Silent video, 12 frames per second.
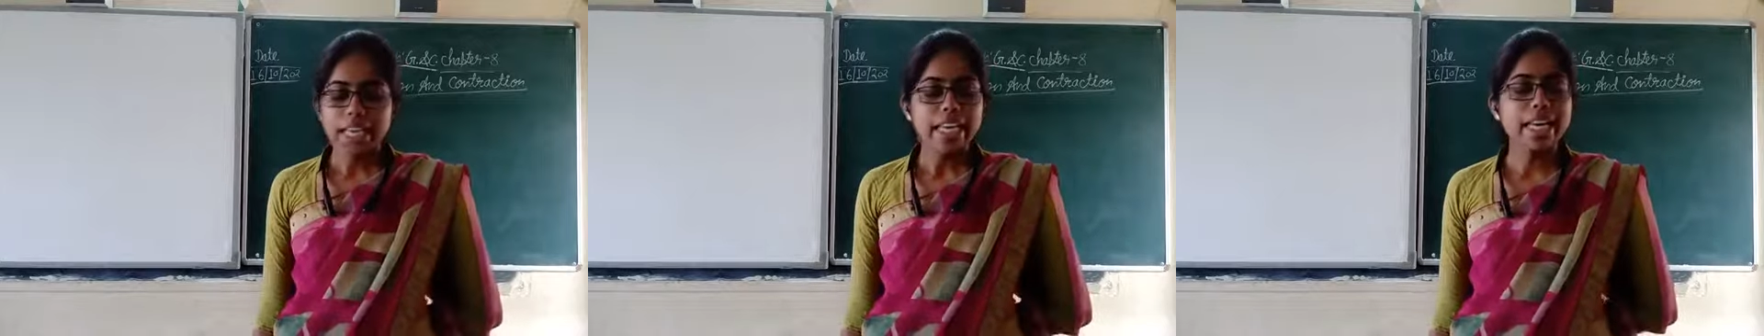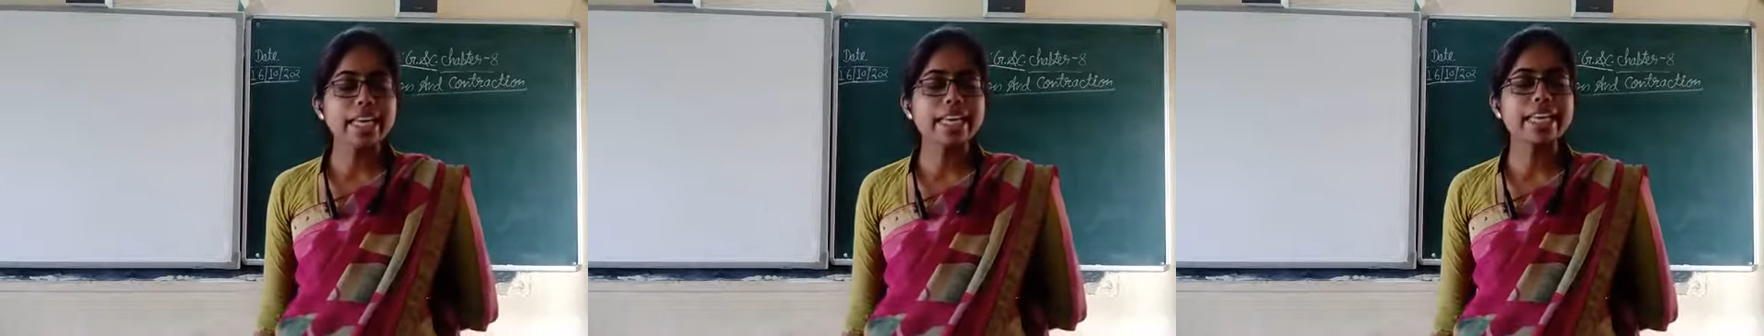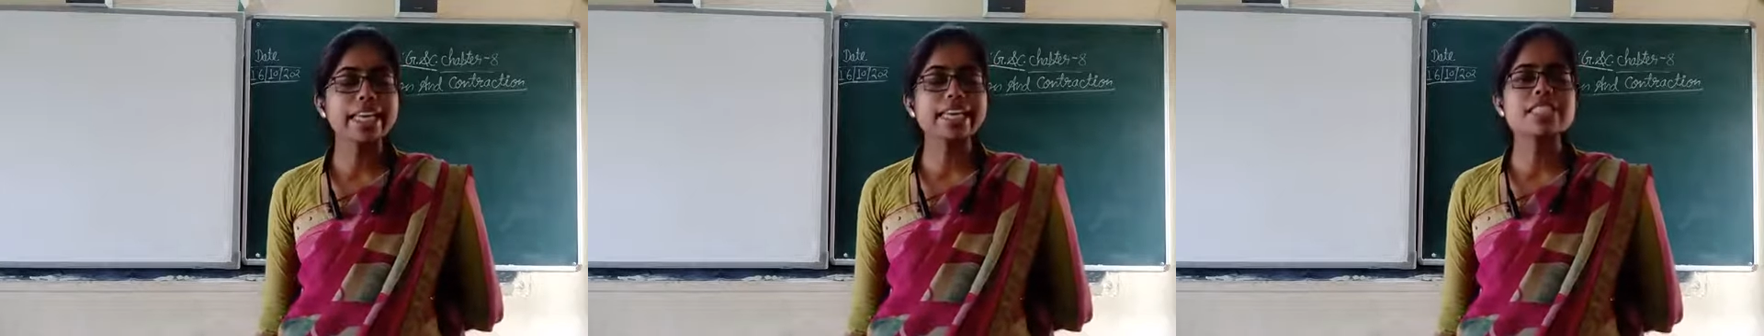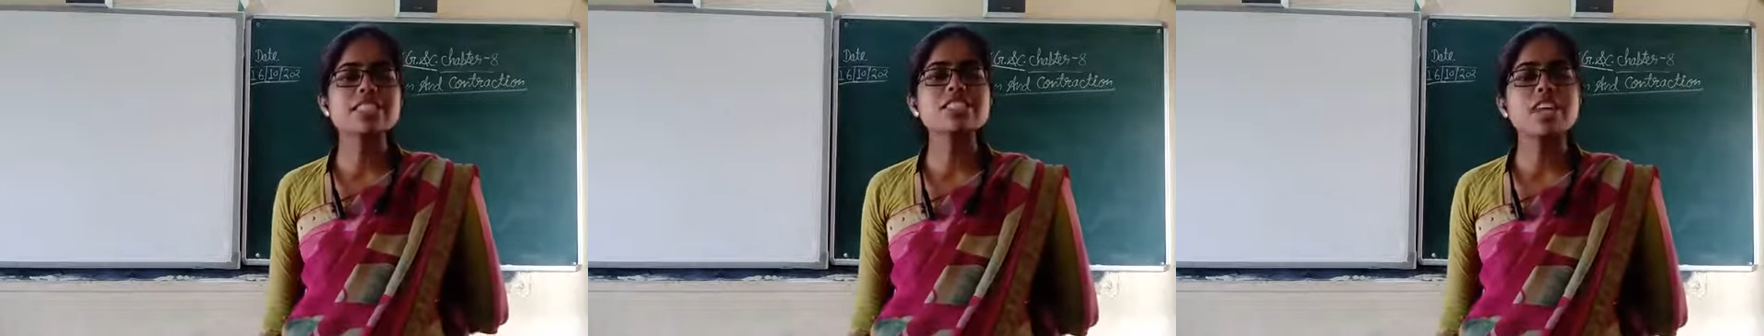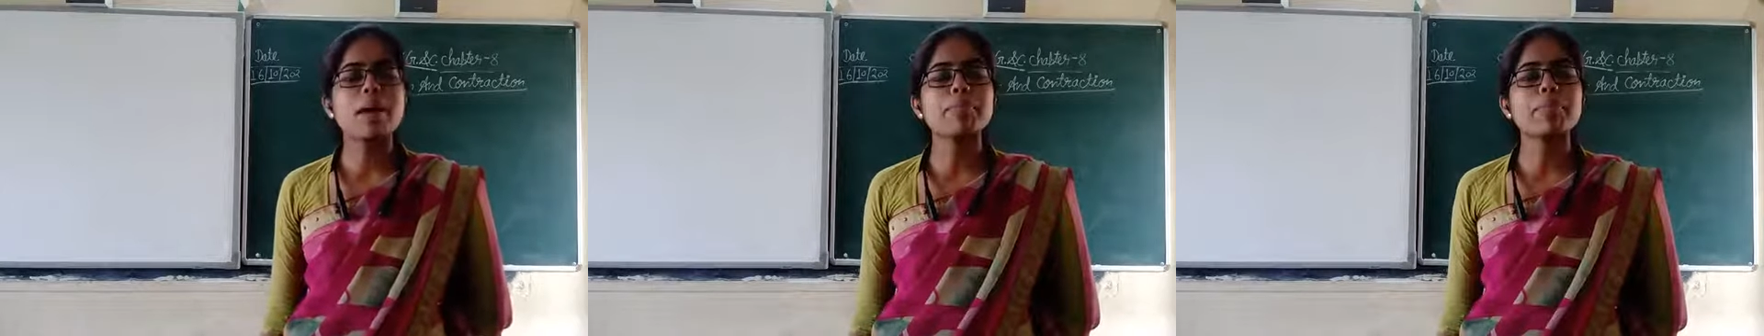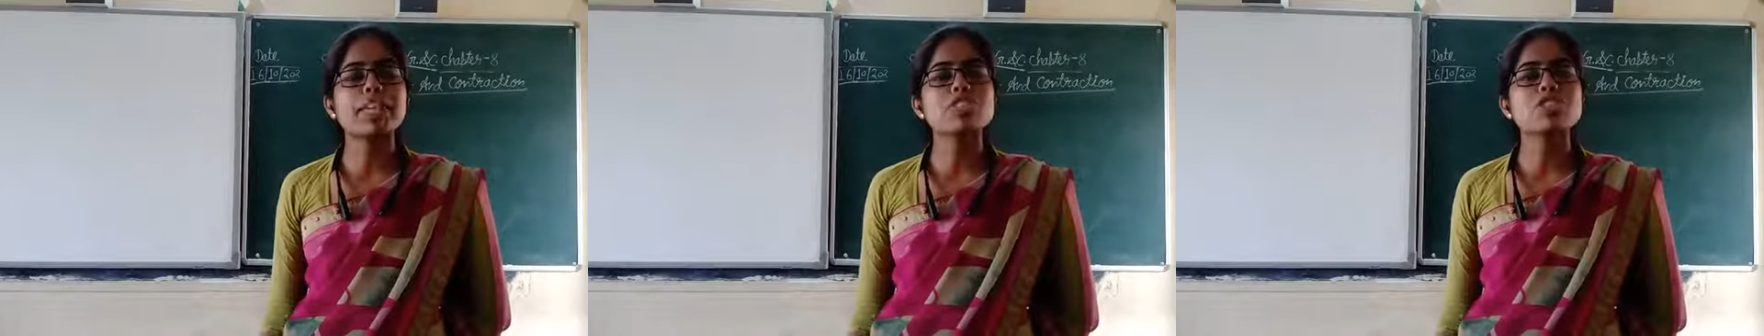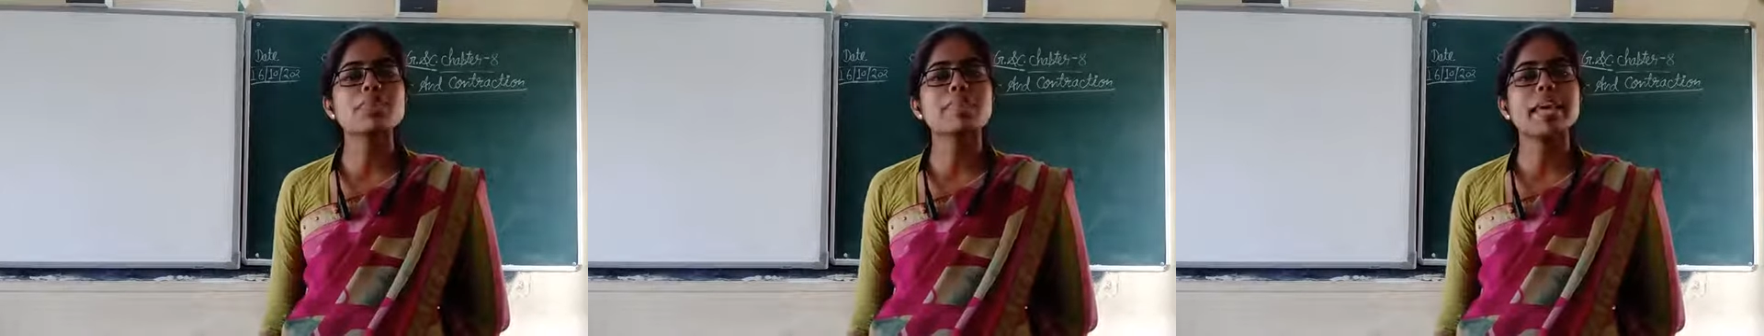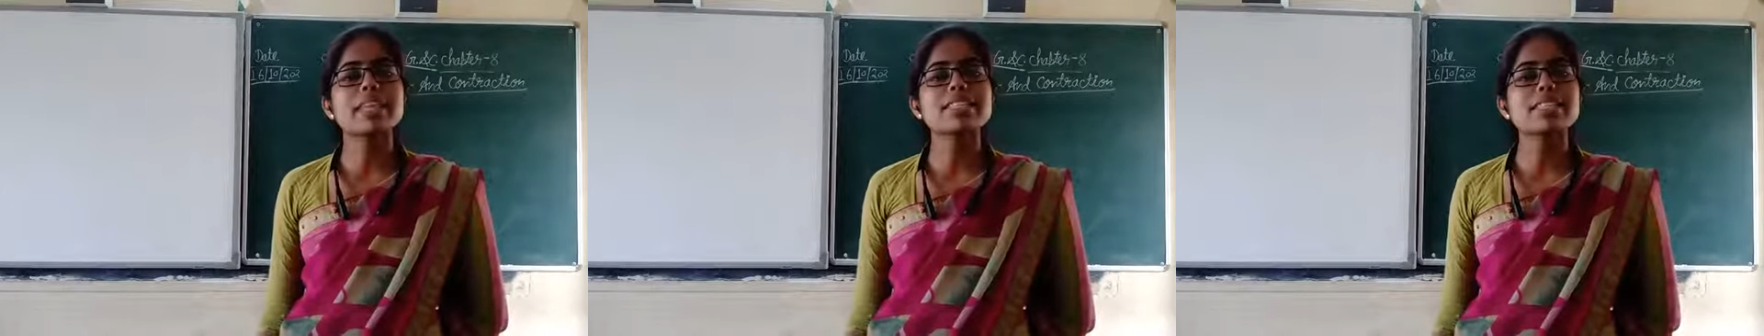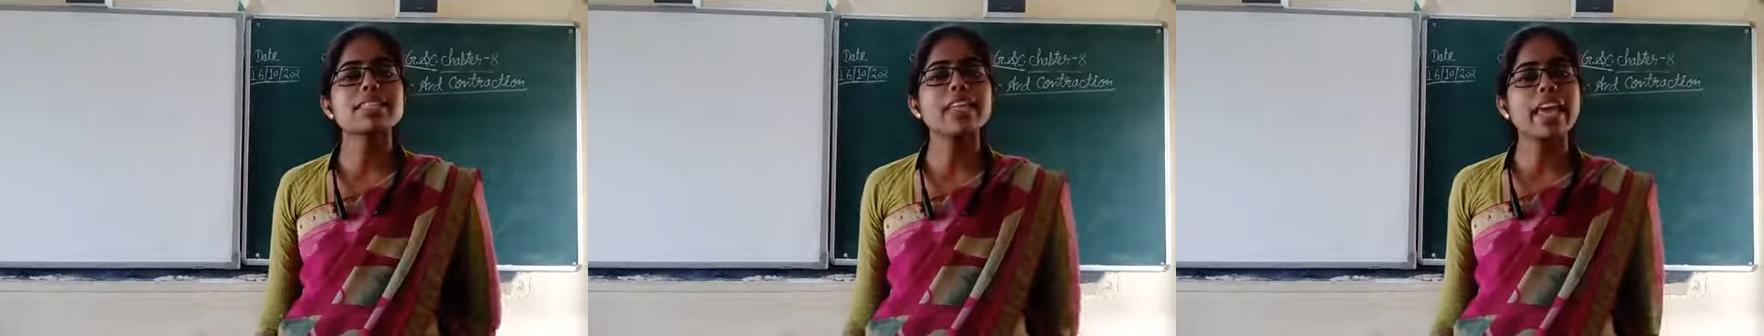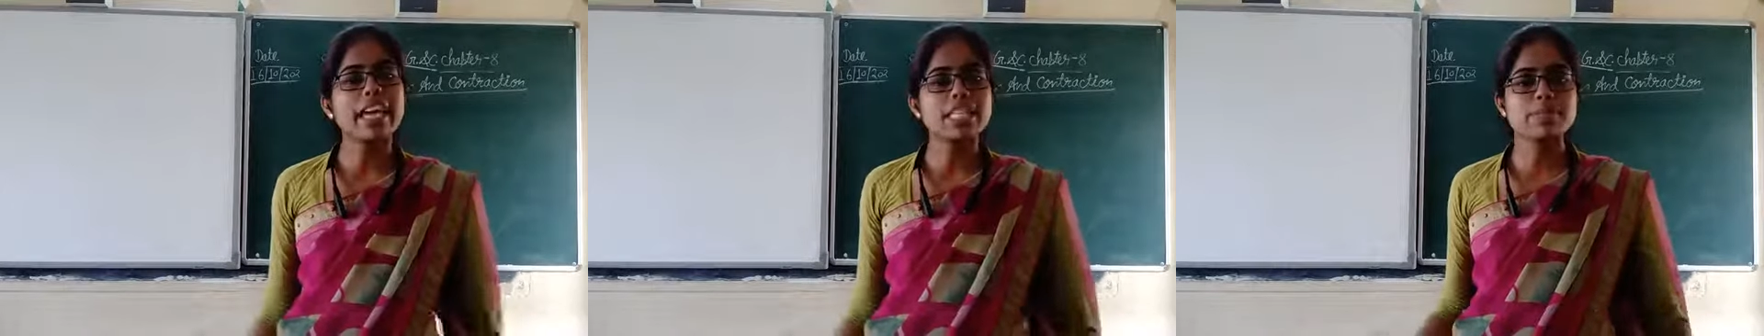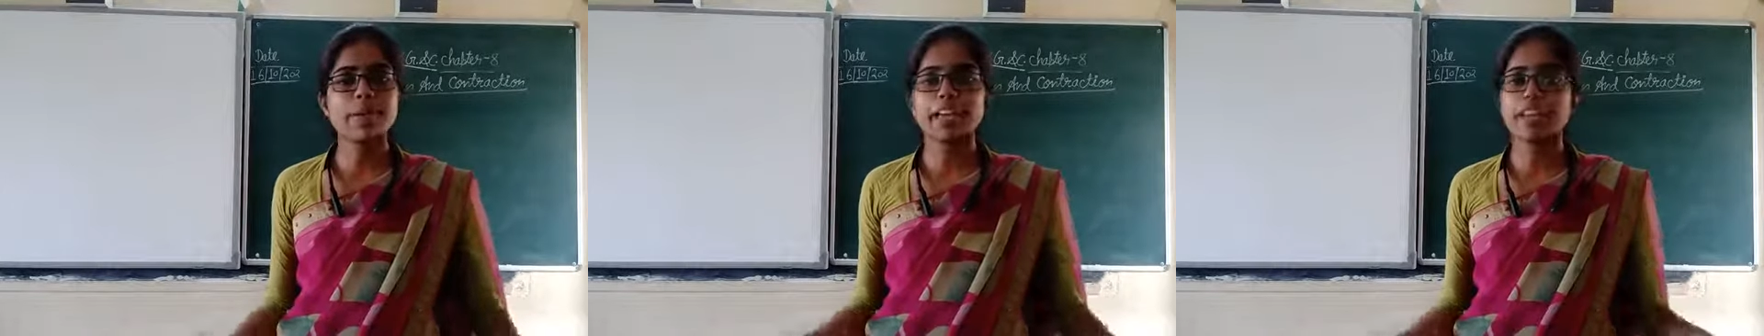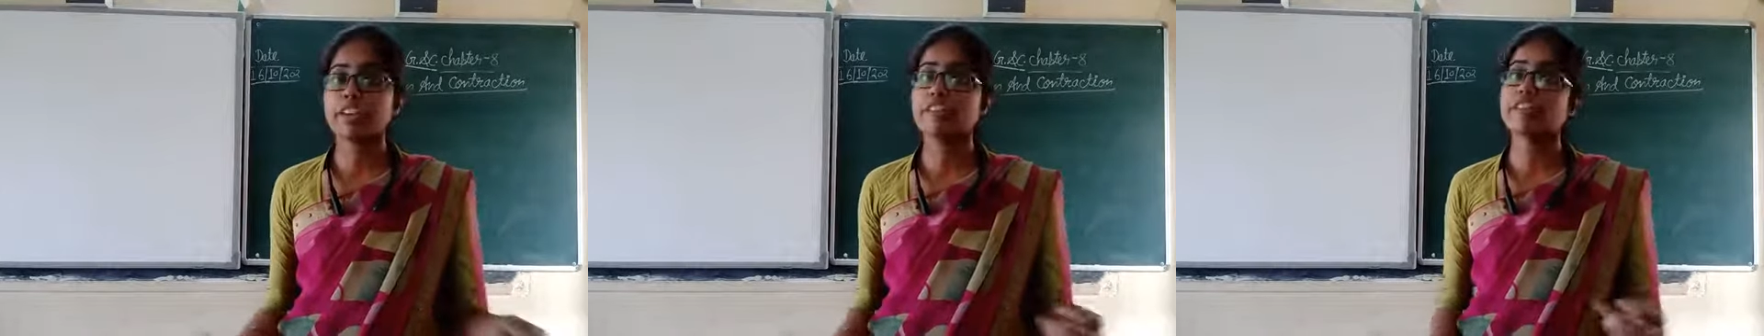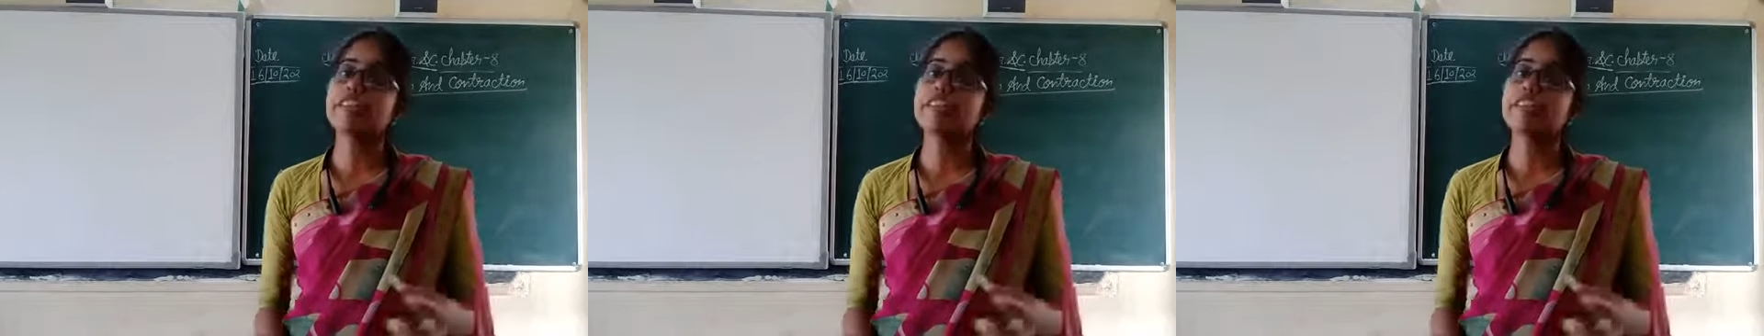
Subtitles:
Increase in temperature makes a thing expand.